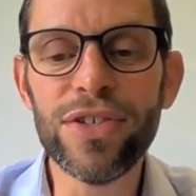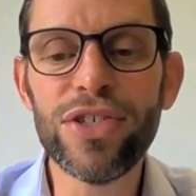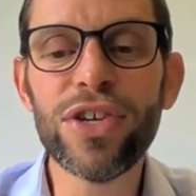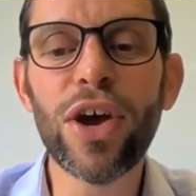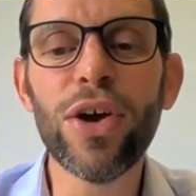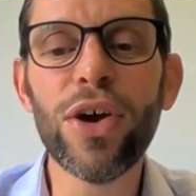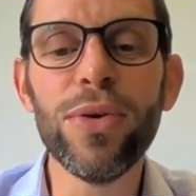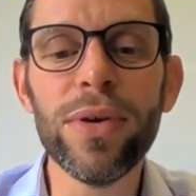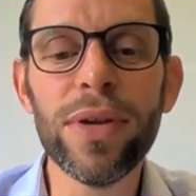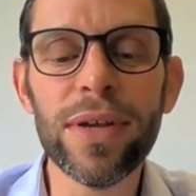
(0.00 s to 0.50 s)

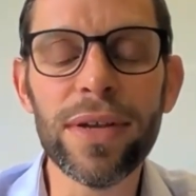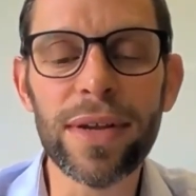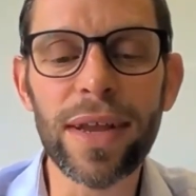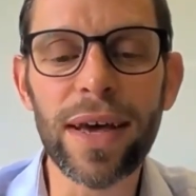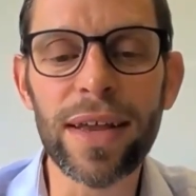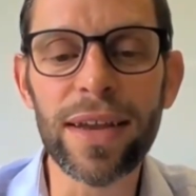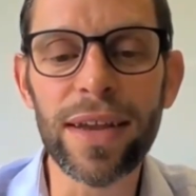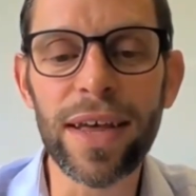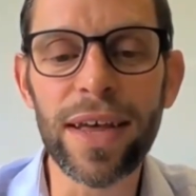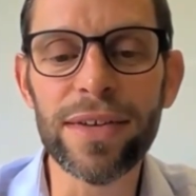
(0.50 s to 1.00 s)
shown
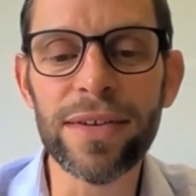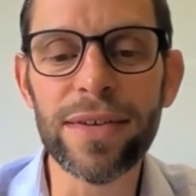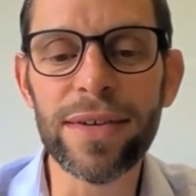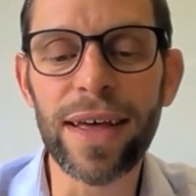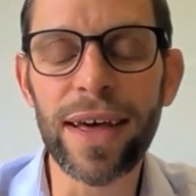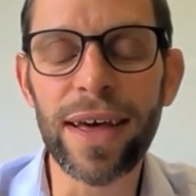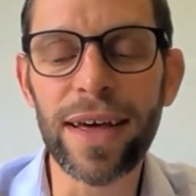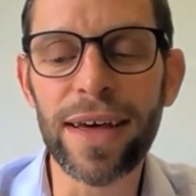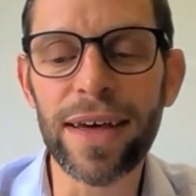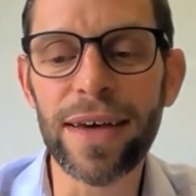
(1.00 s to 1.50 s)

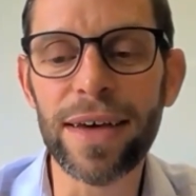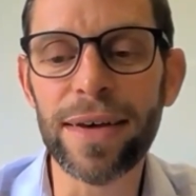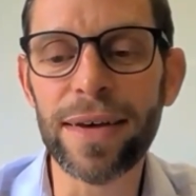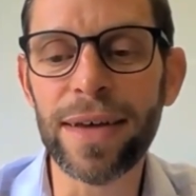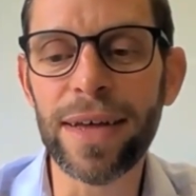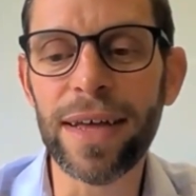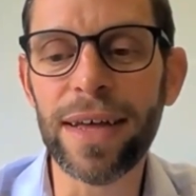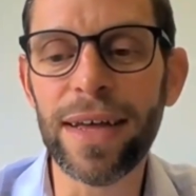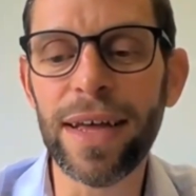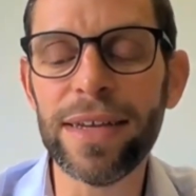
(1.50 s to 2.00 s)

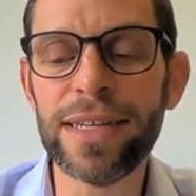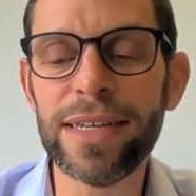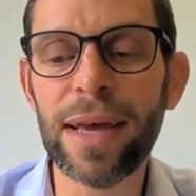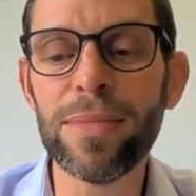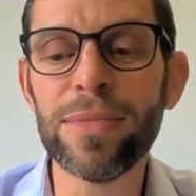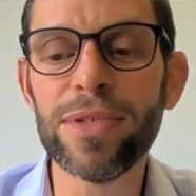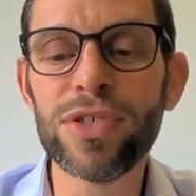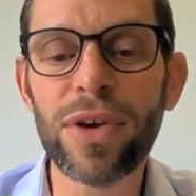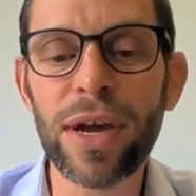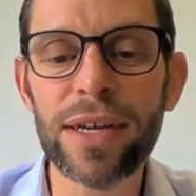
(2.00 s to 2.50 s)
and
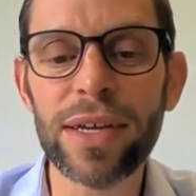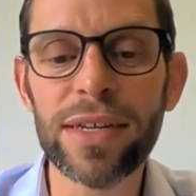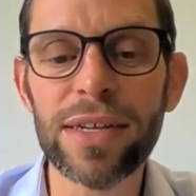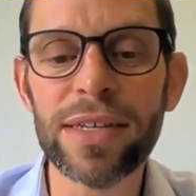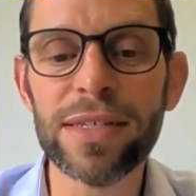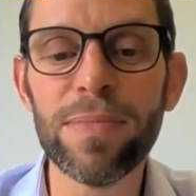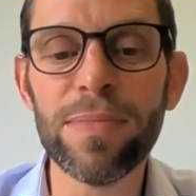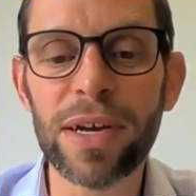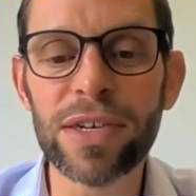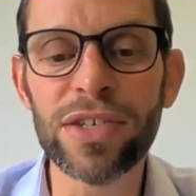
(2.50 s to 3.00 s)
demonstrated
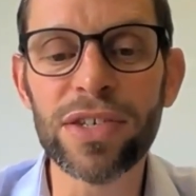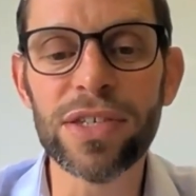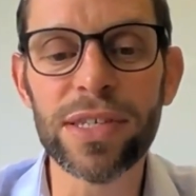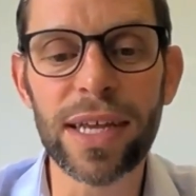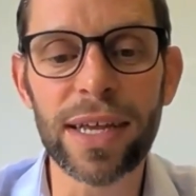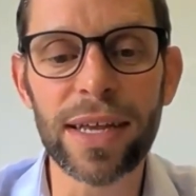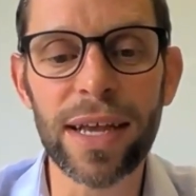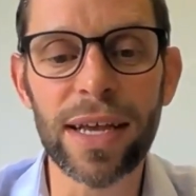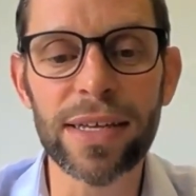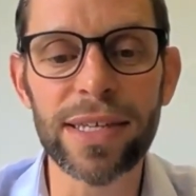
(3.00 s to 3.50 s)
as much as
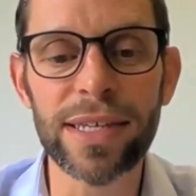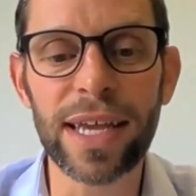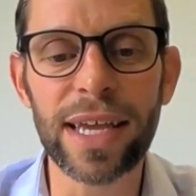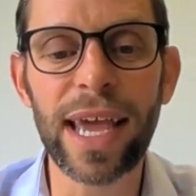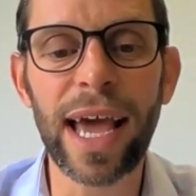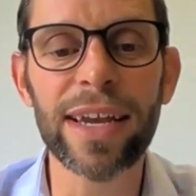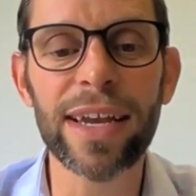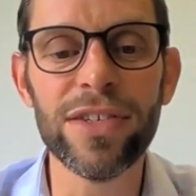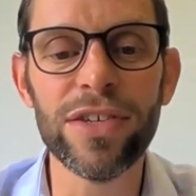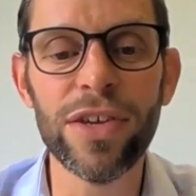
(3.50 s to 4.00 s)
it
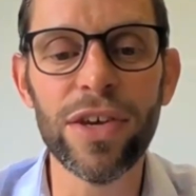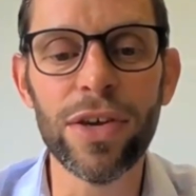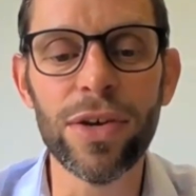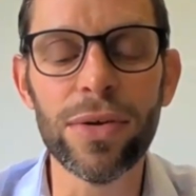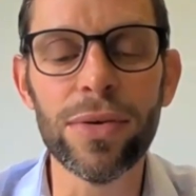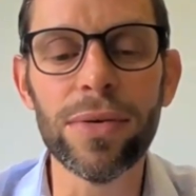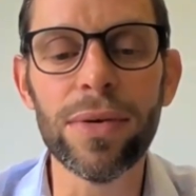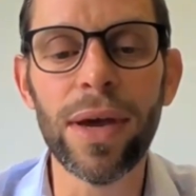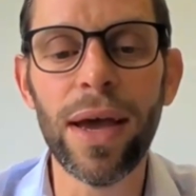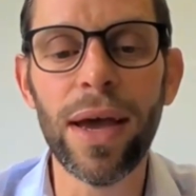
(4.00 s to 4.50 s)
can do,